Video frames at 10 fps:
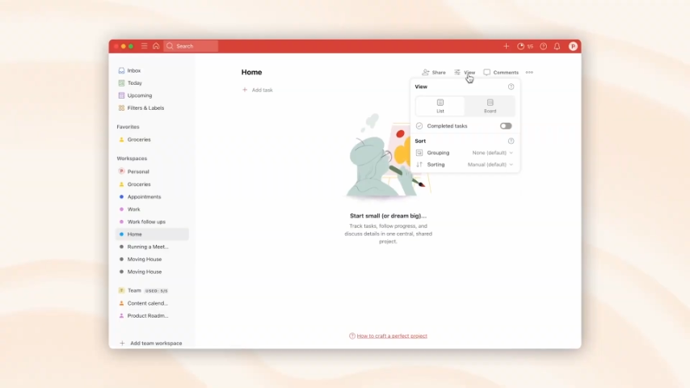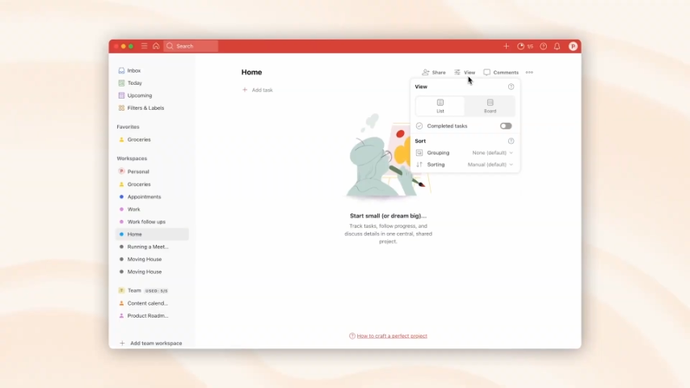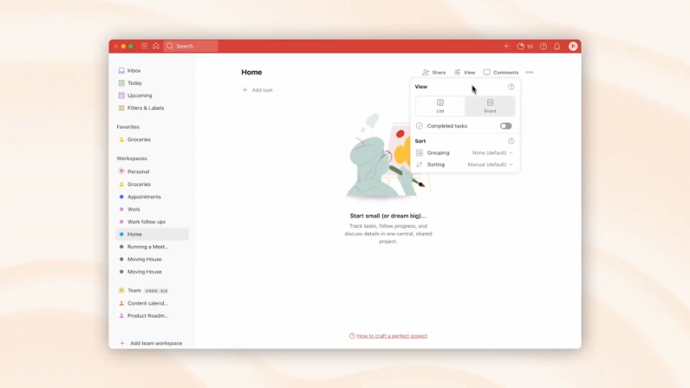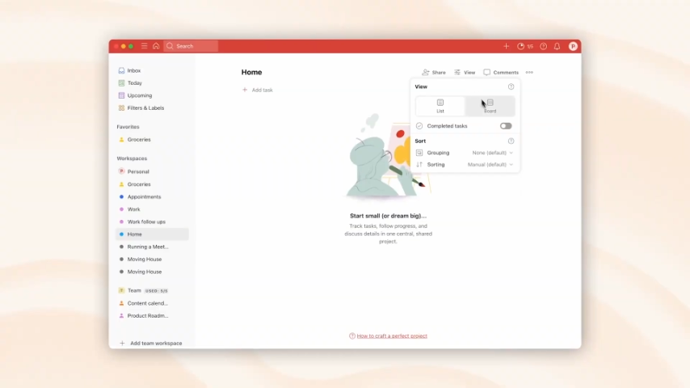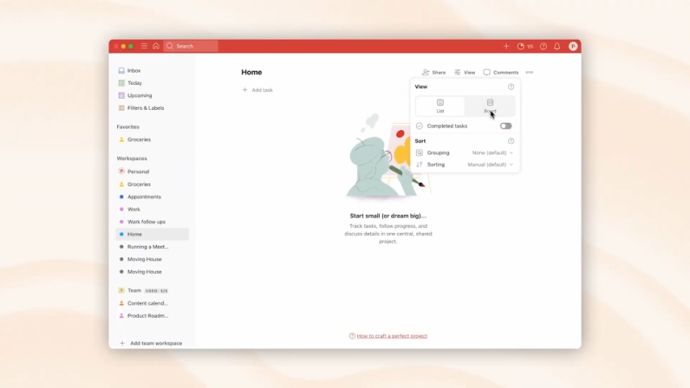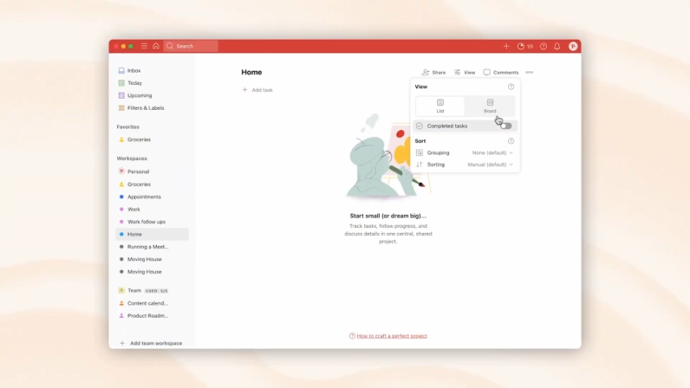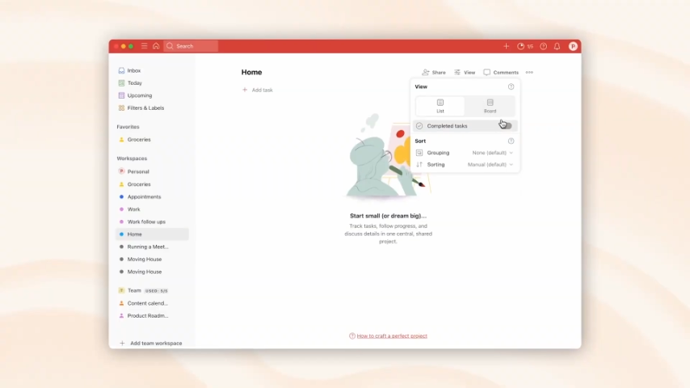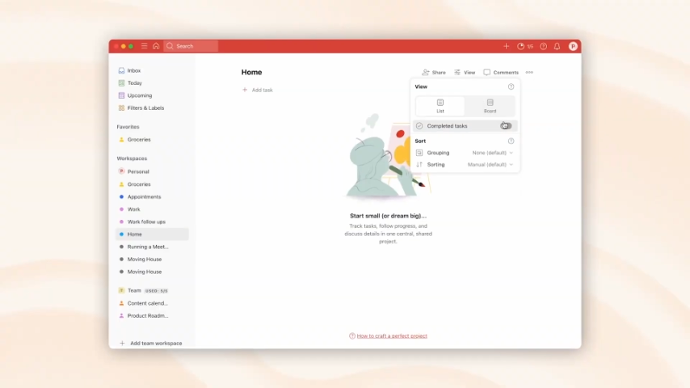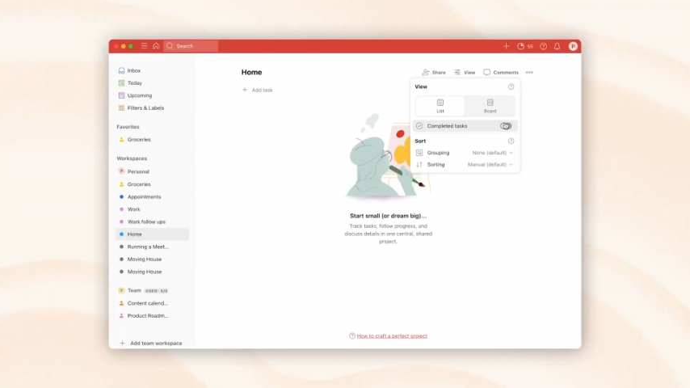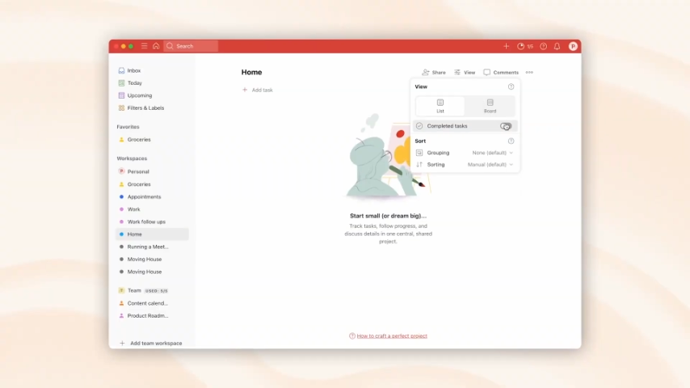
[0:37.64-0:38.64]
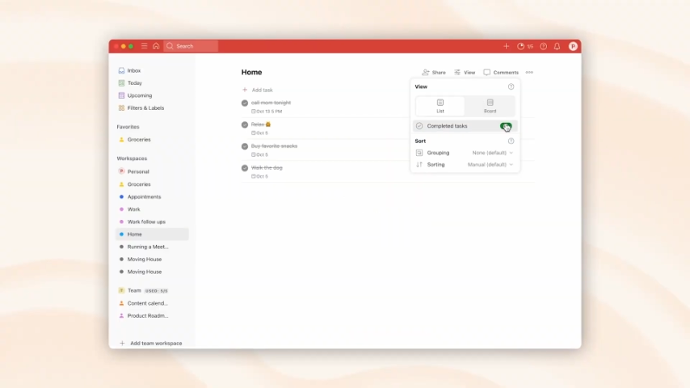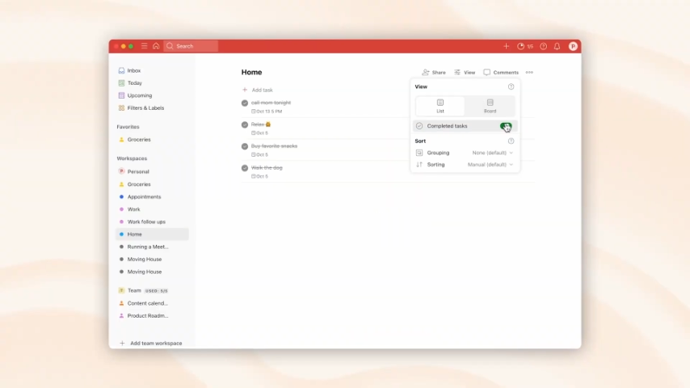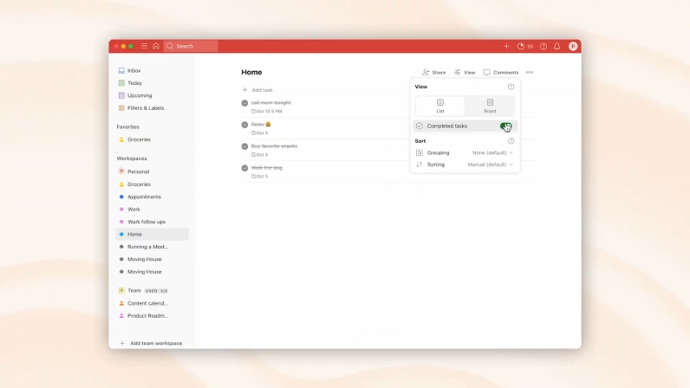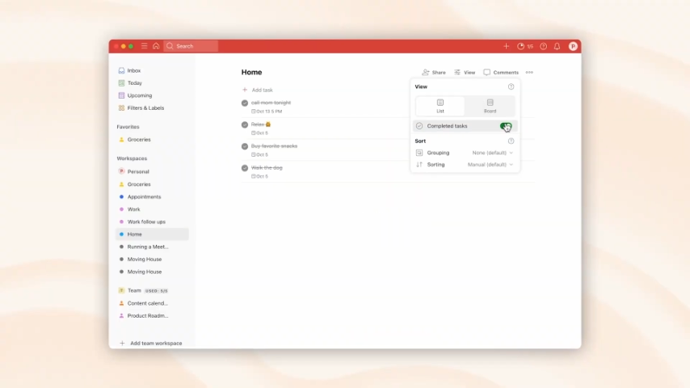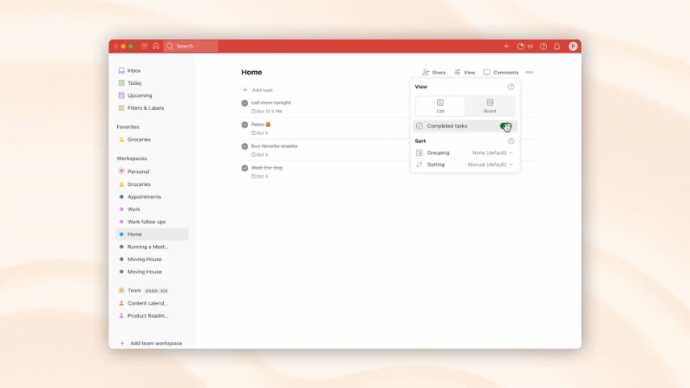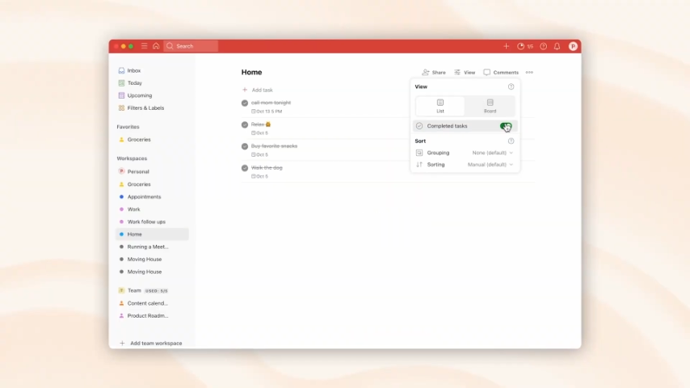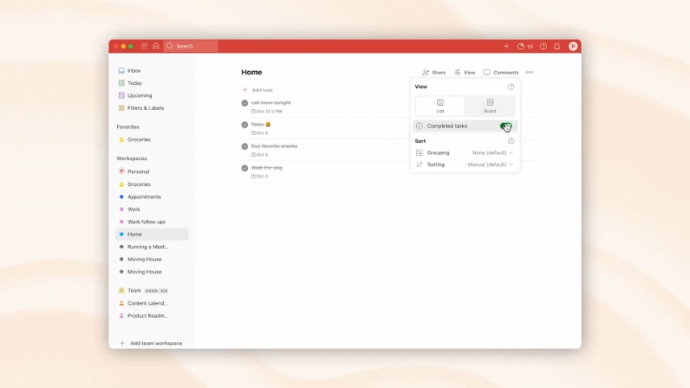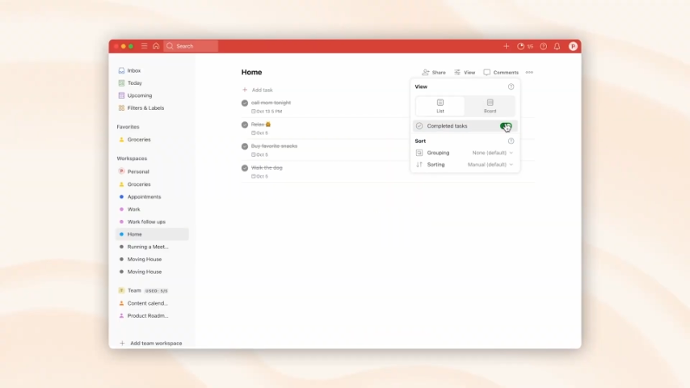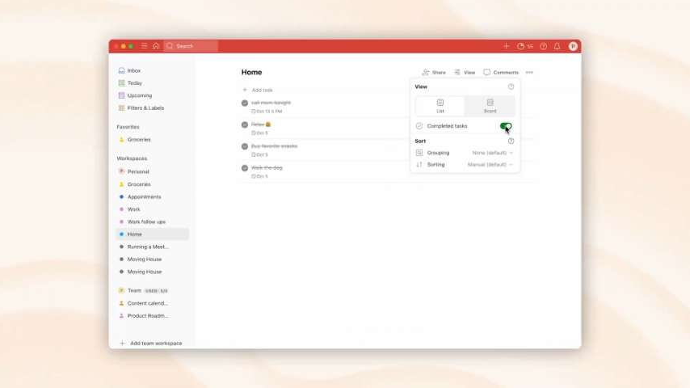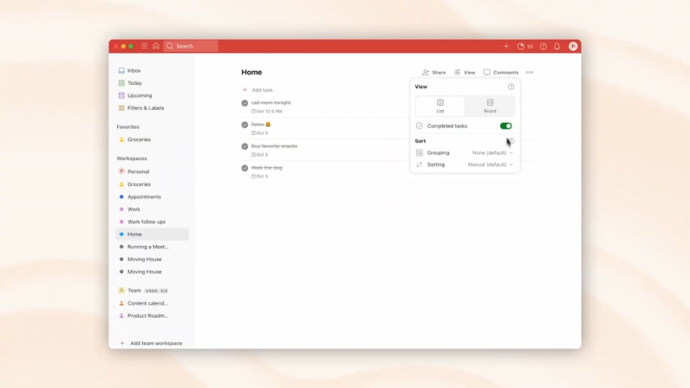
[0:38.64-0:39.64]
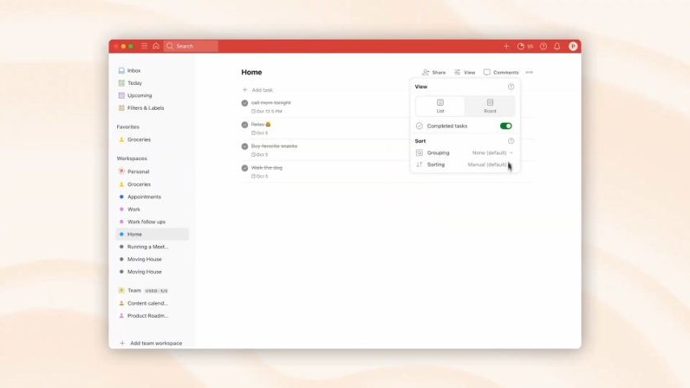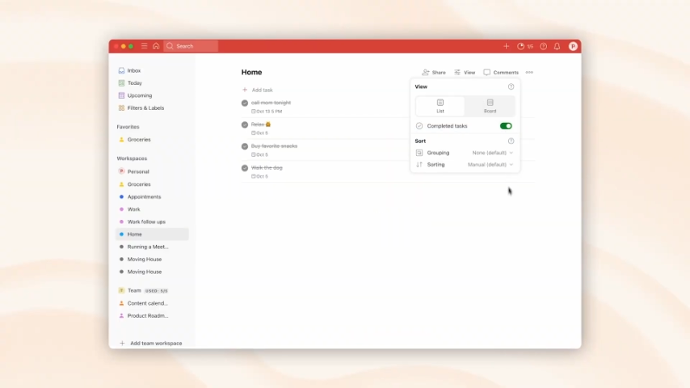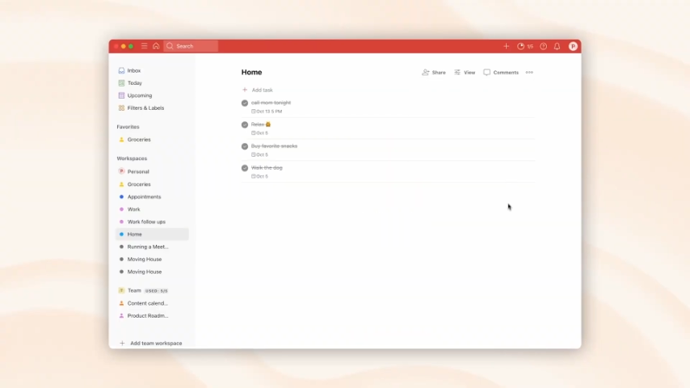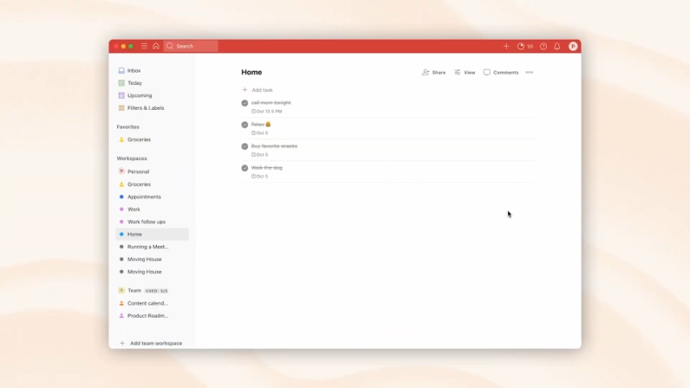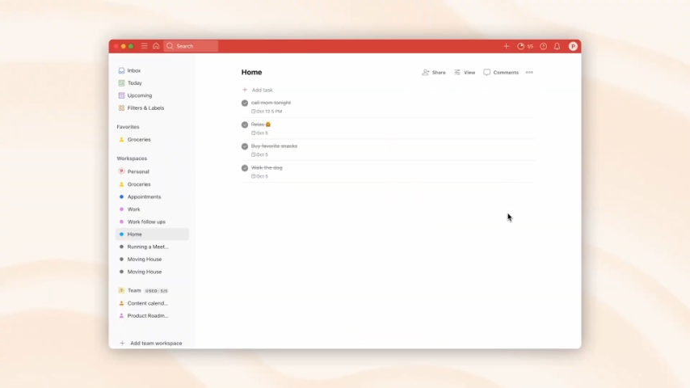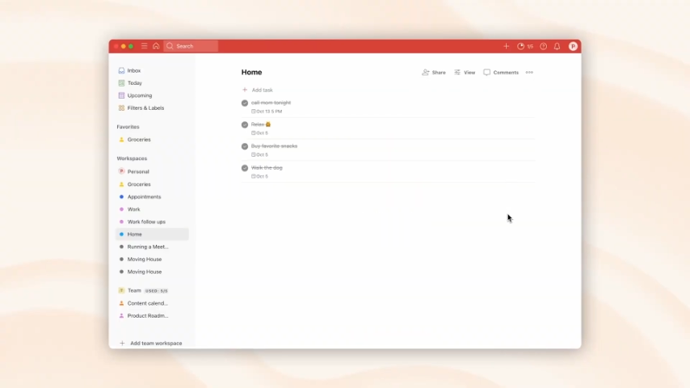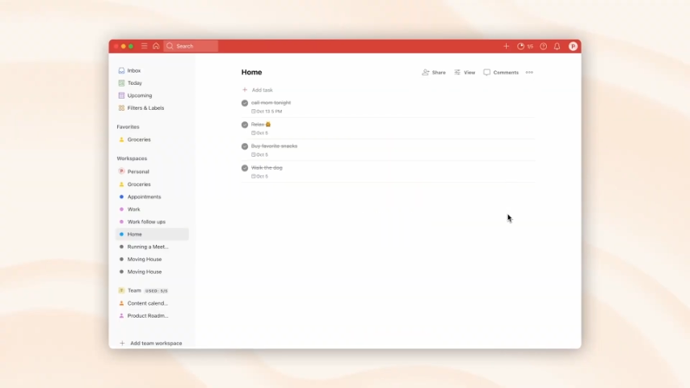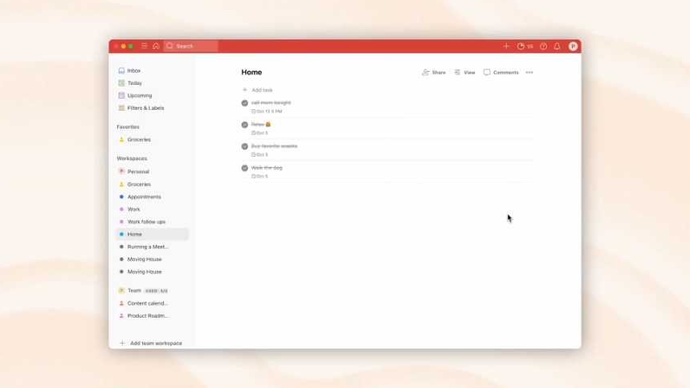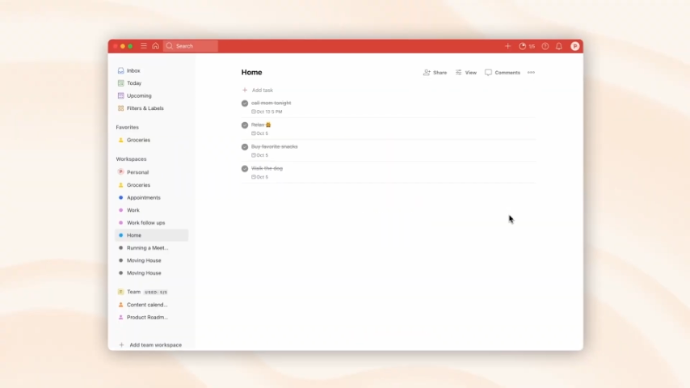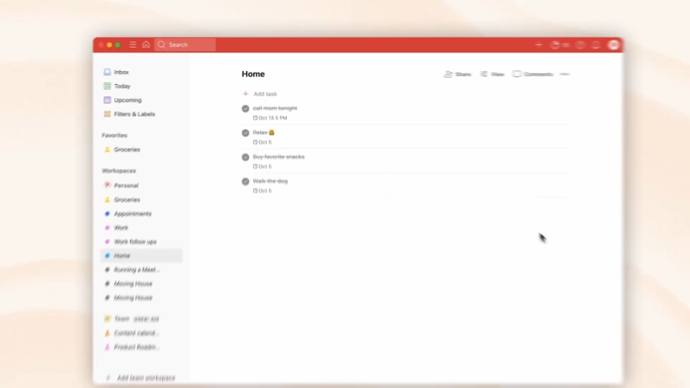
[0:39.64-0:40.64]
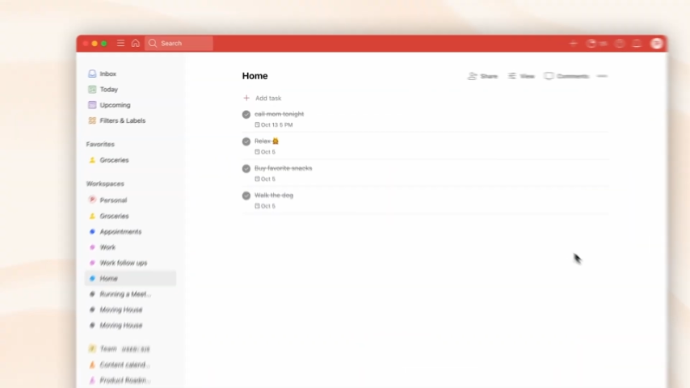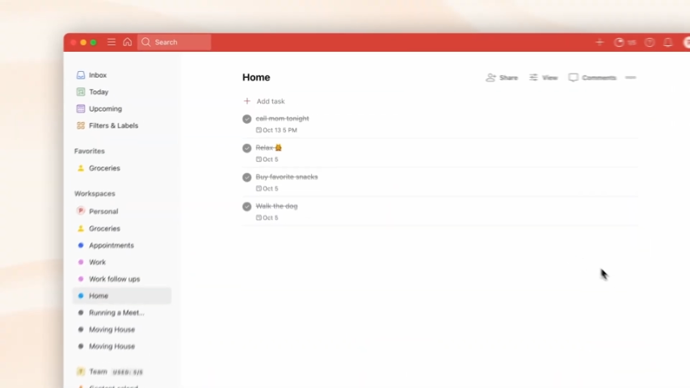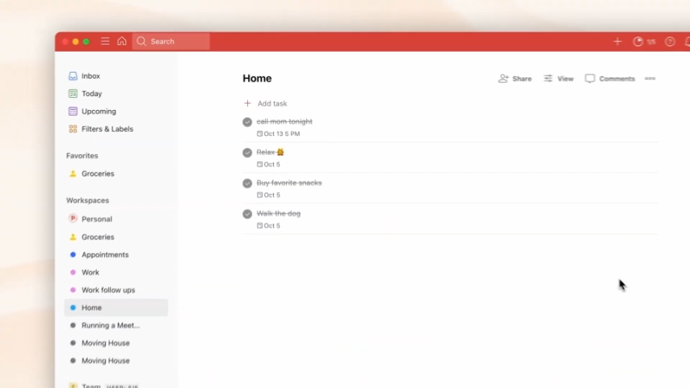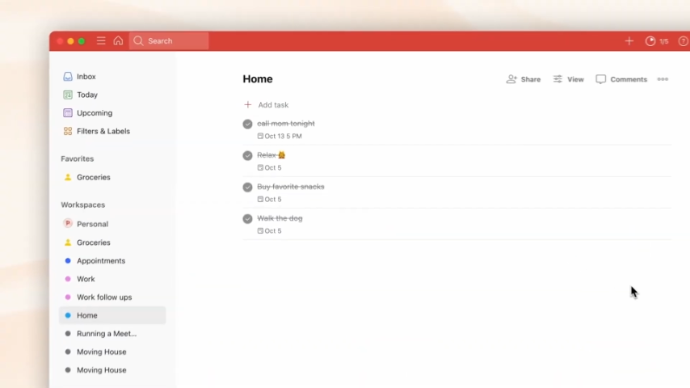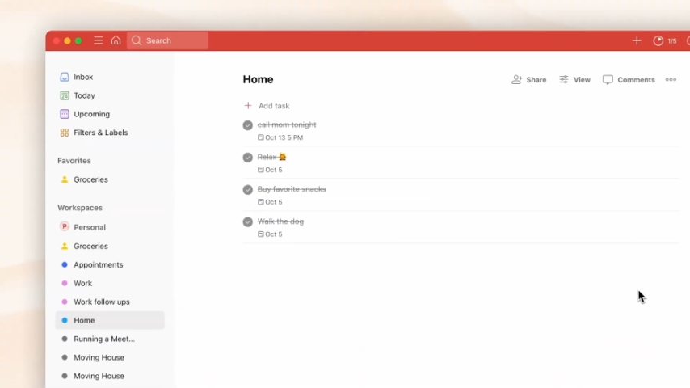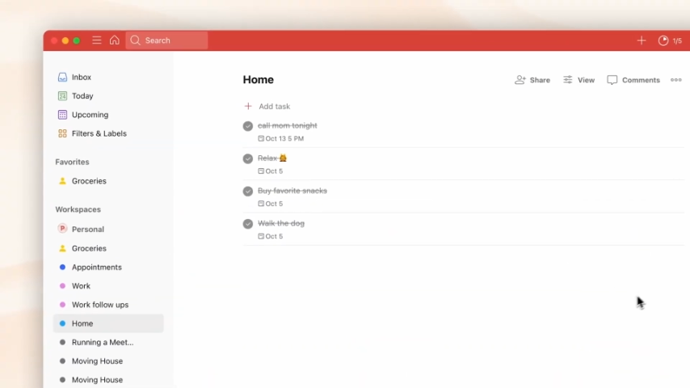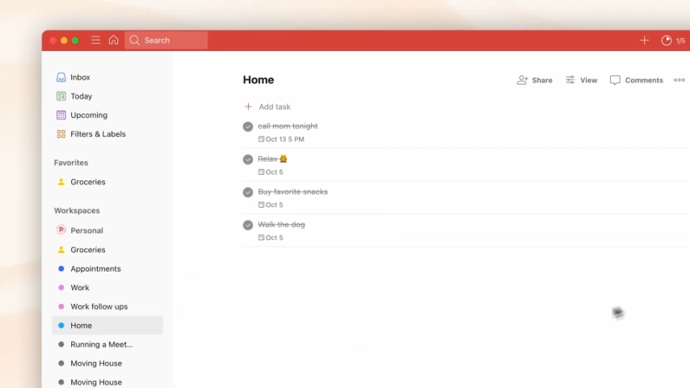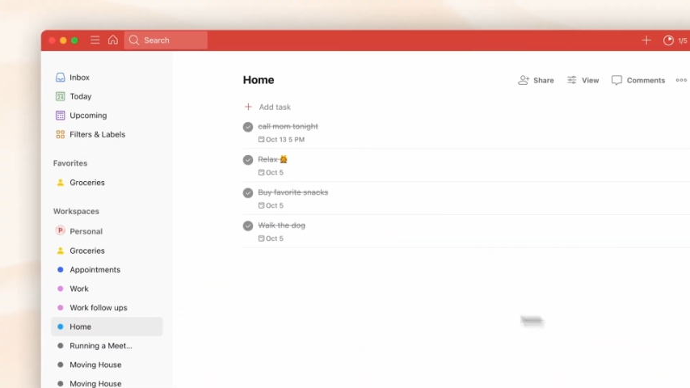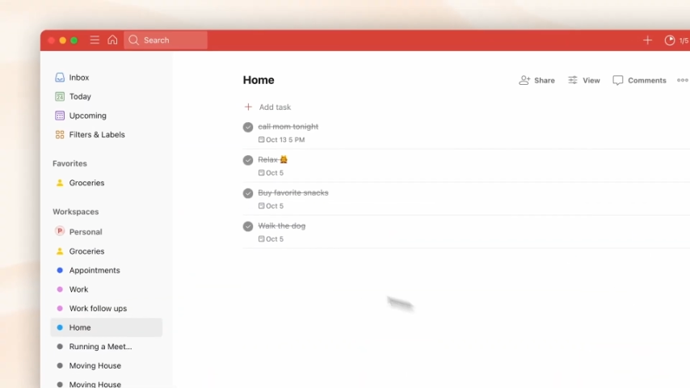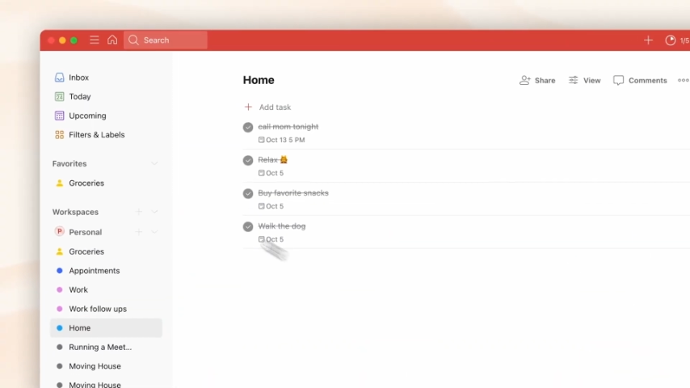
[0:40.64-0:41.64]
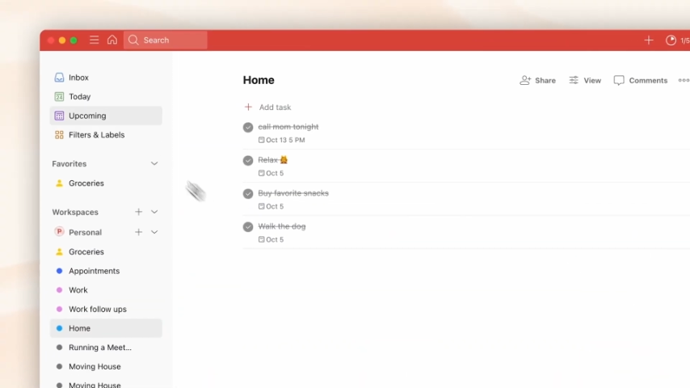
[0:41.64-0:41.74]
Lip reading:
Nobody's mouth can be seen.